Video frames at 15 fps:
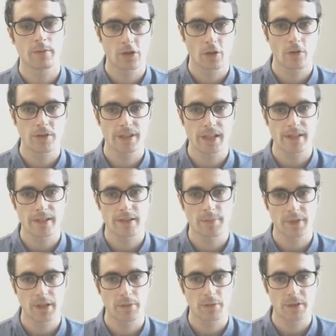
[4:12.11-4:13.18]
shows that
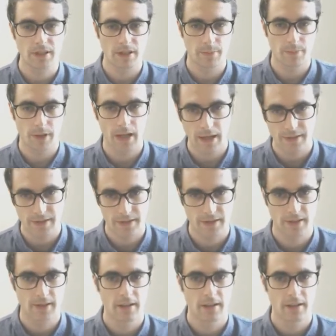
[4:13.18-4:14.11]
something was in the past